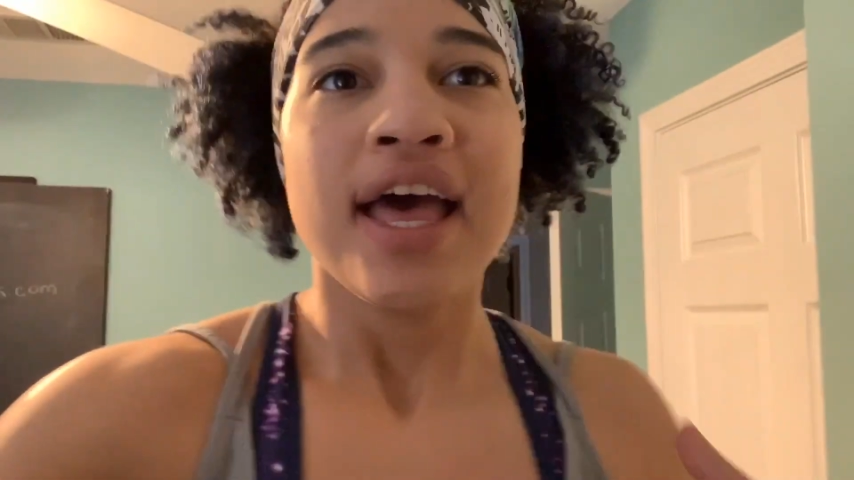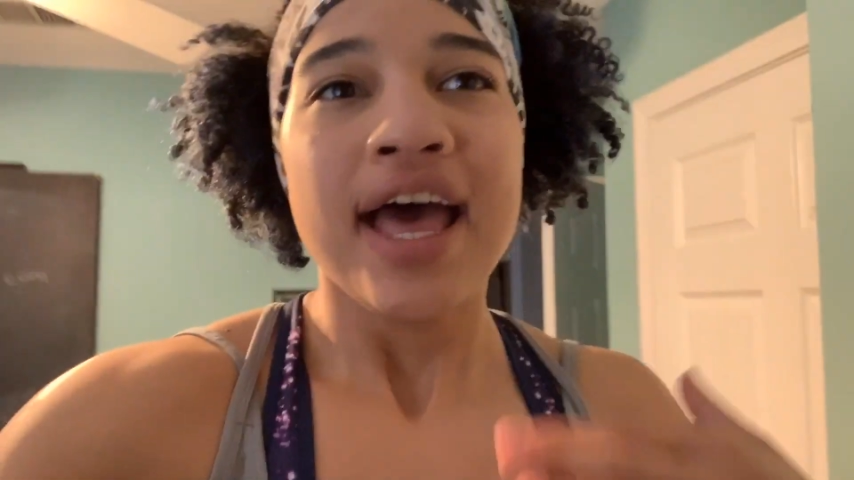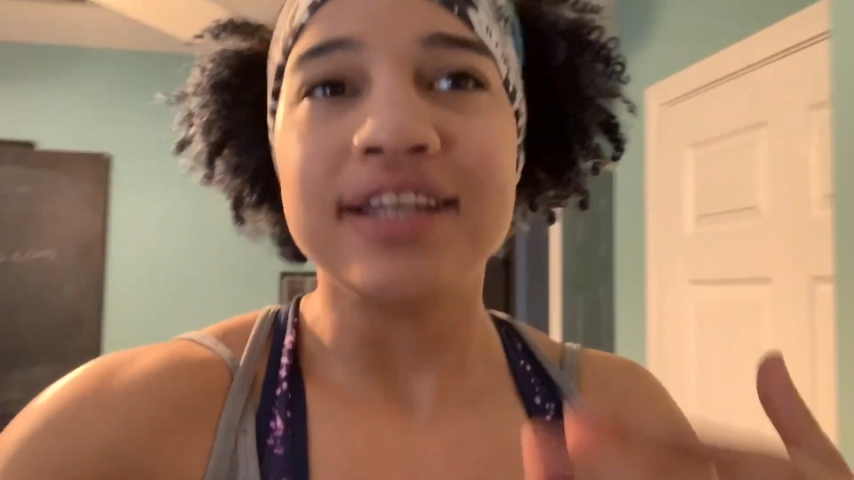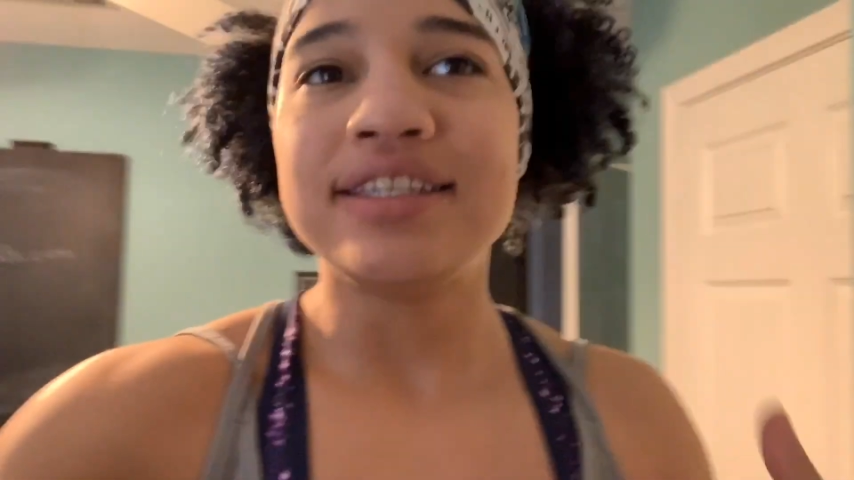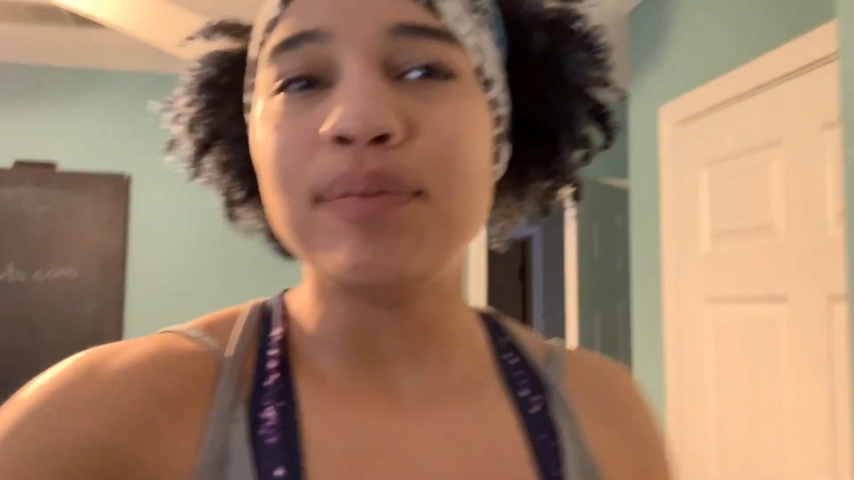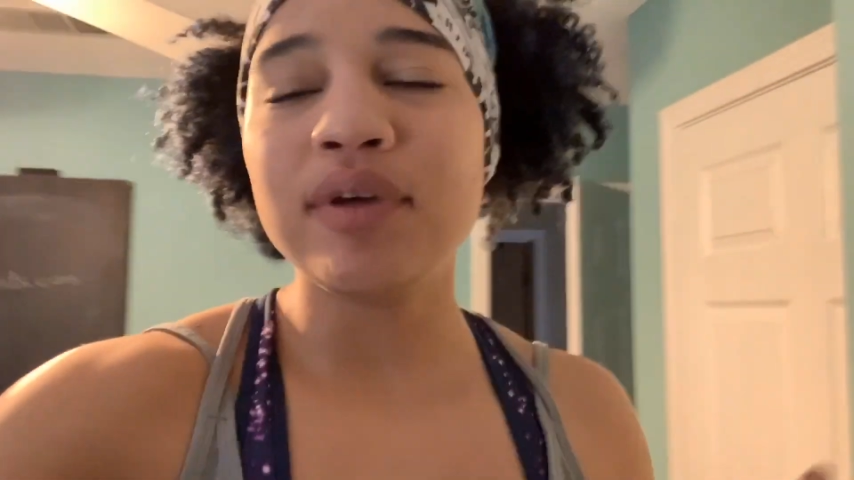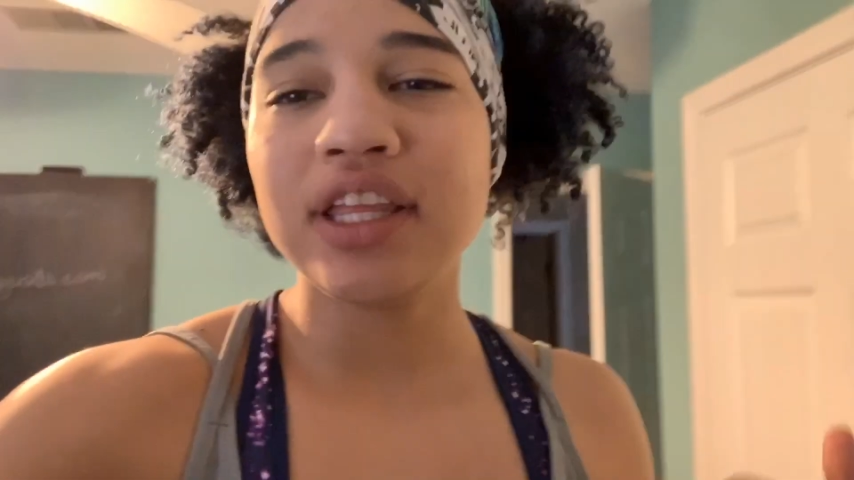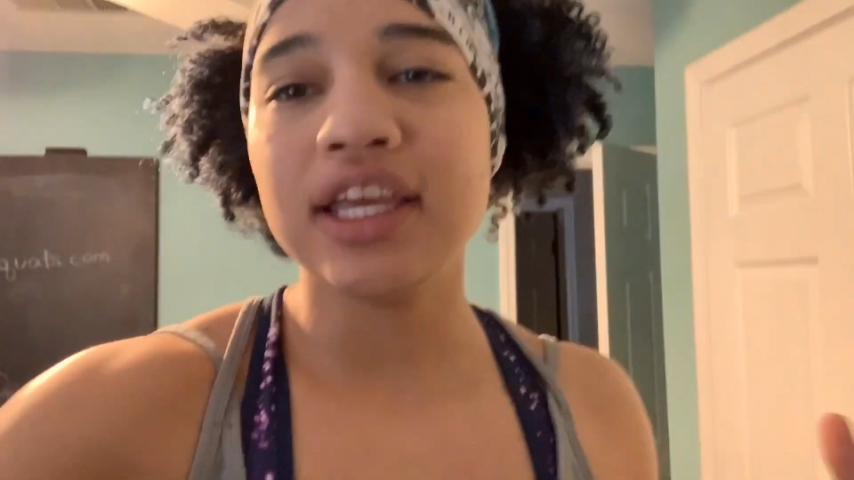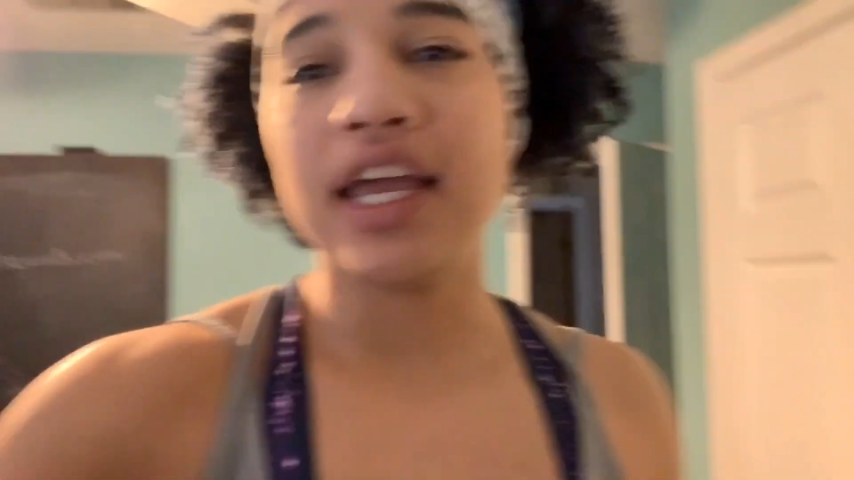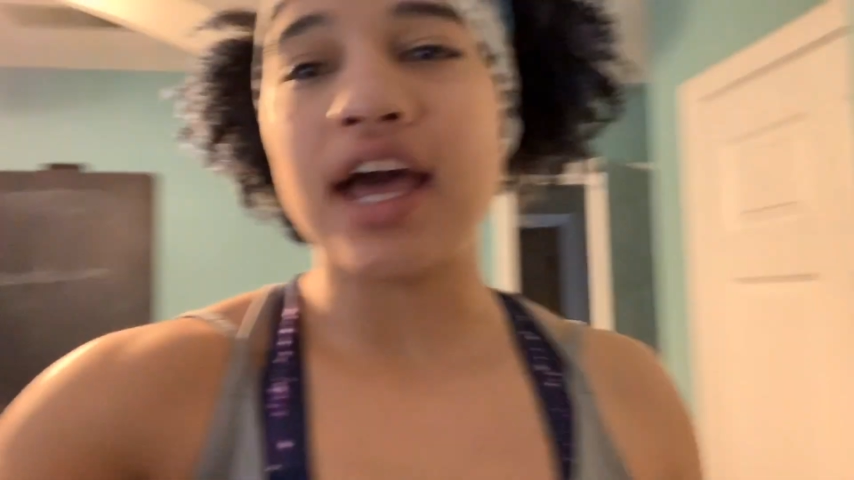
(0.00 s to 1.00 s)
and
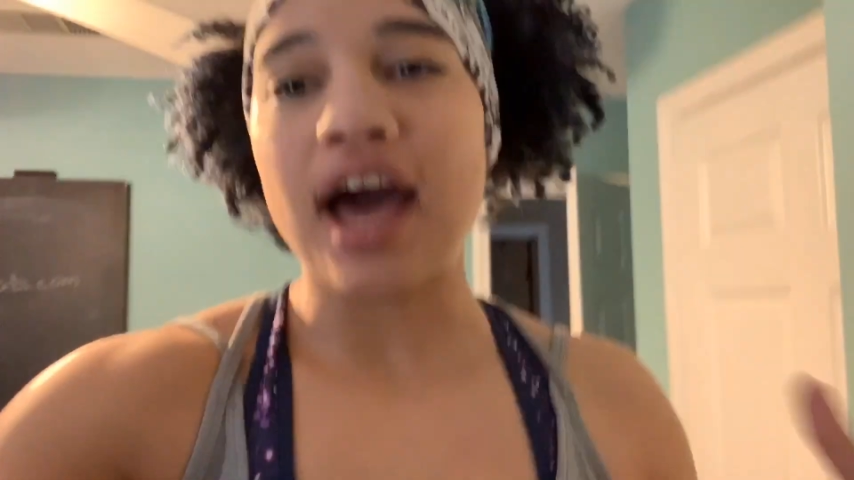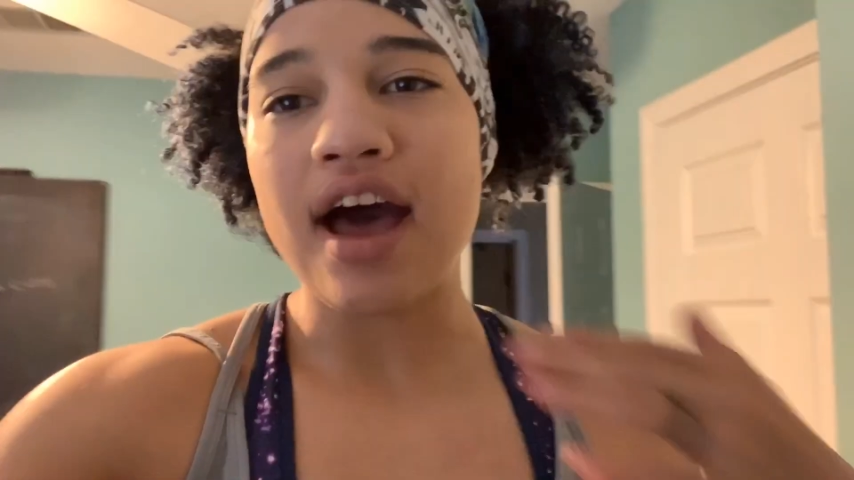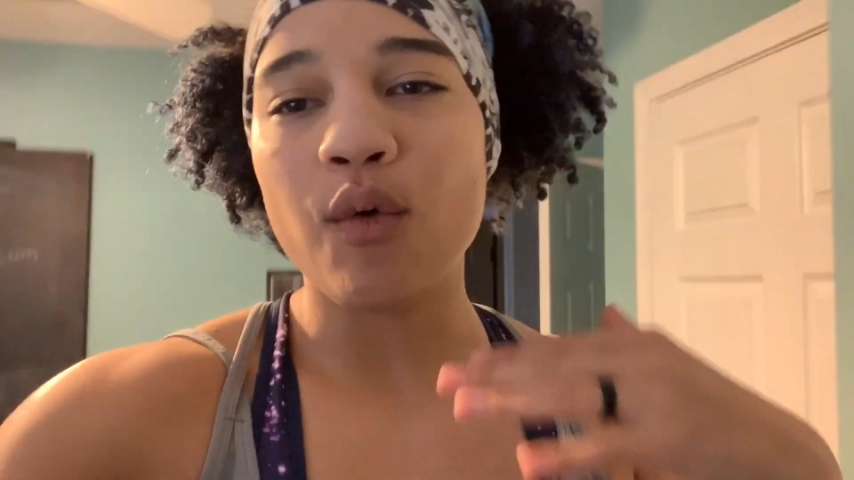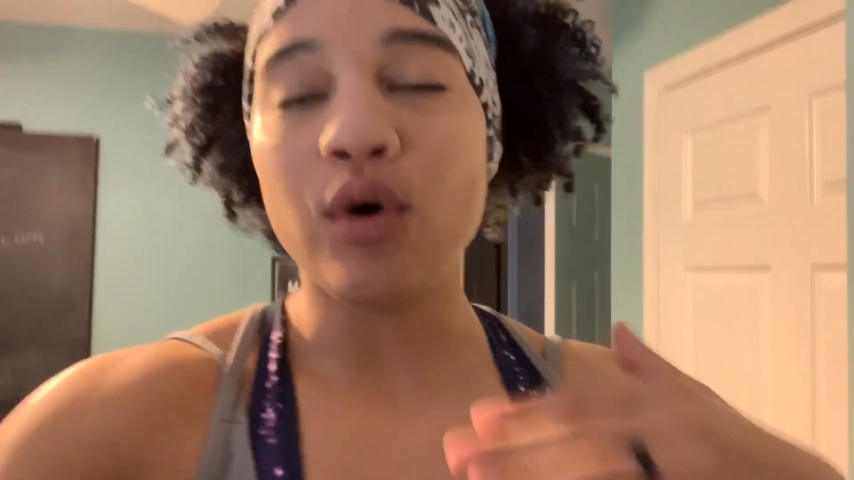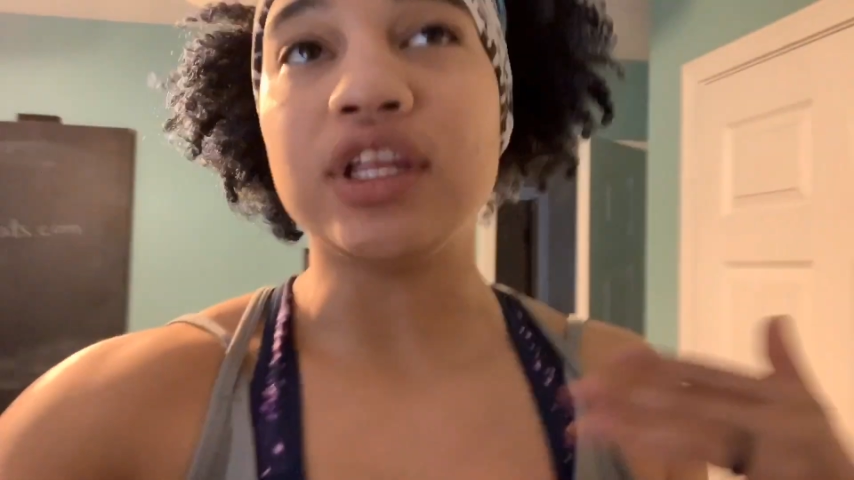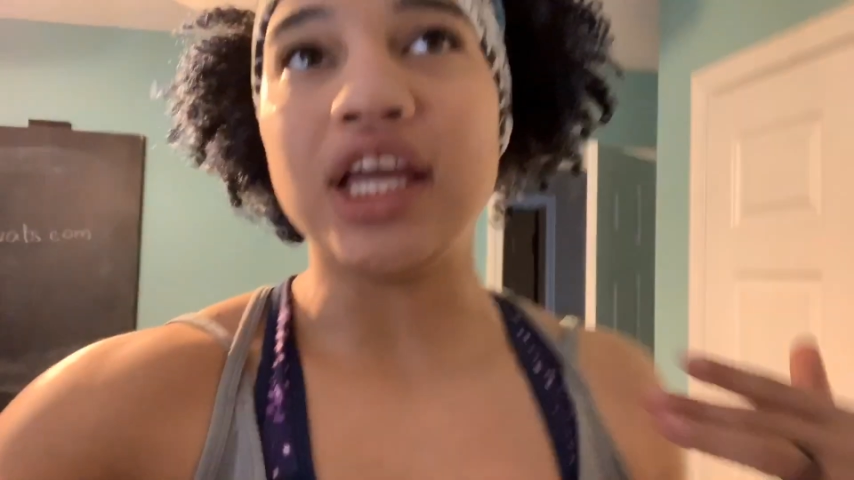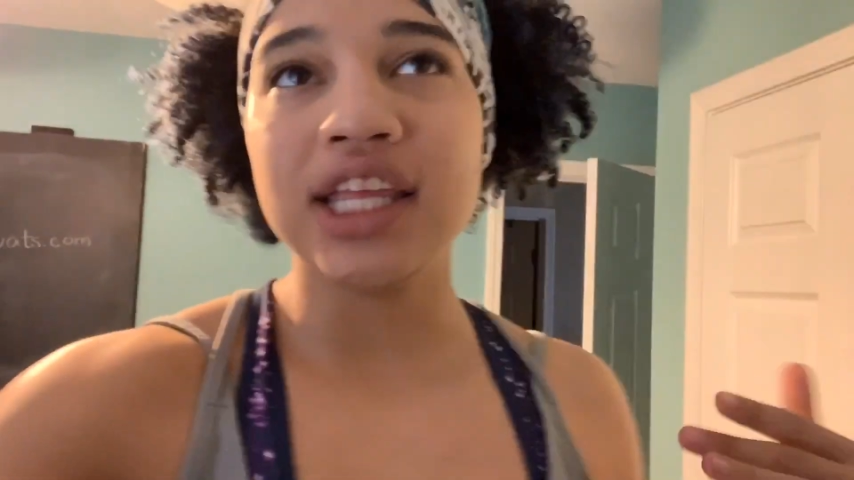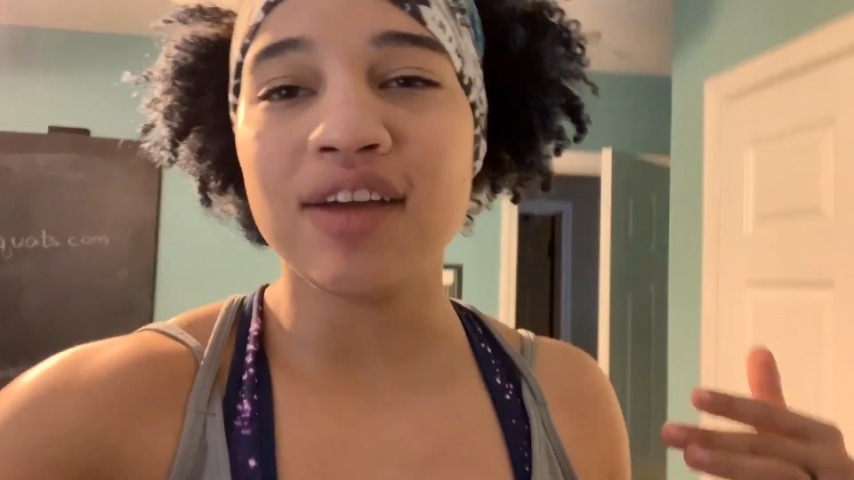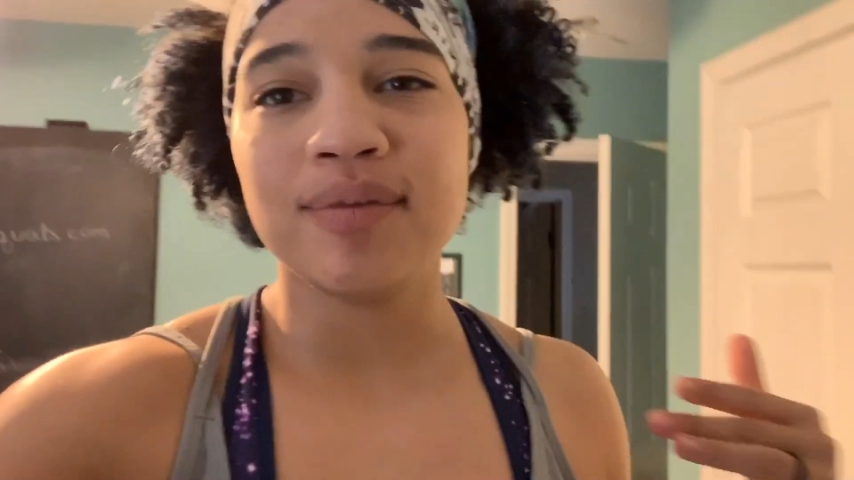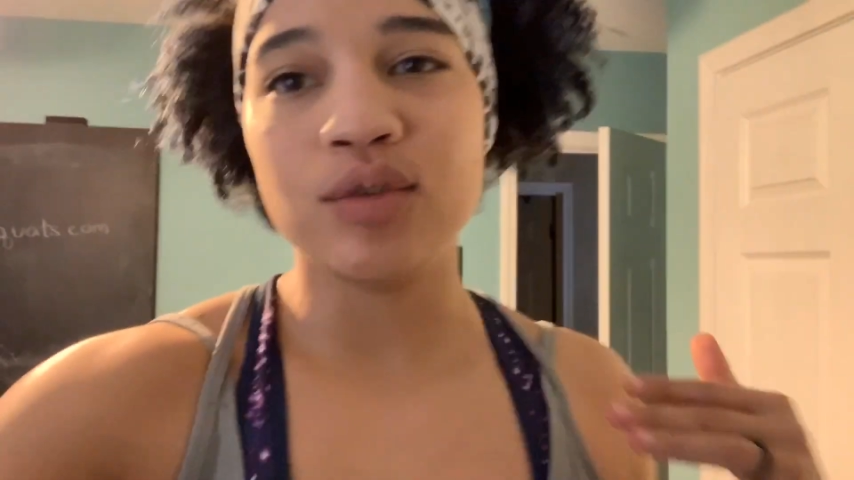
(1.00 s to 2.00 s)
typically
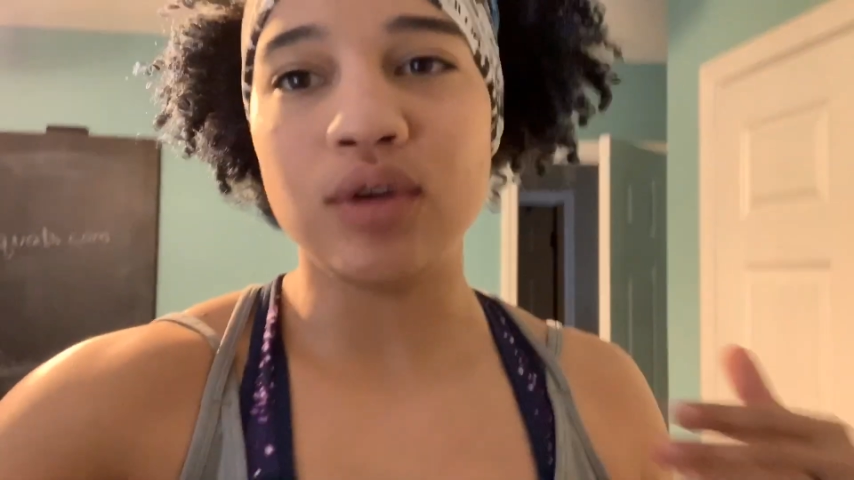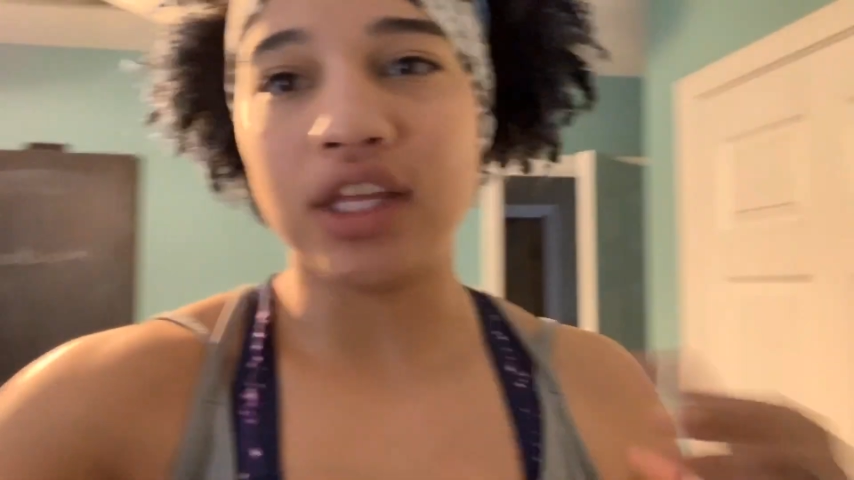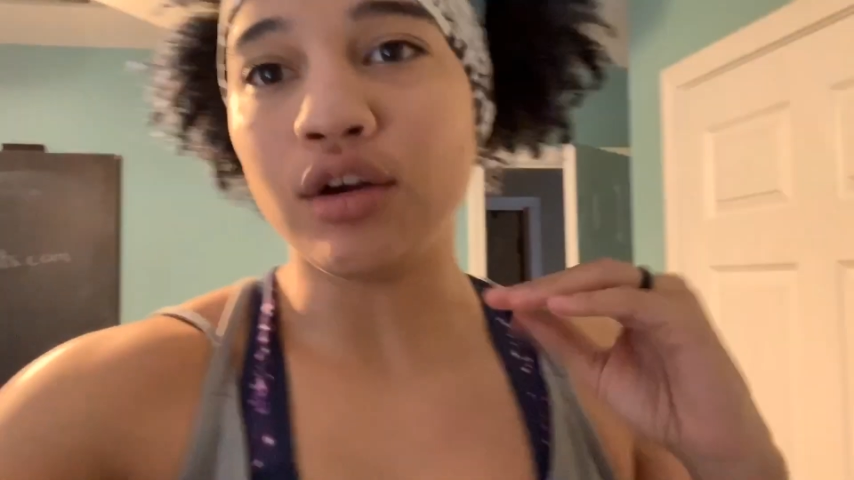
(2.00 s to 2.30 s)
lately I've been doing like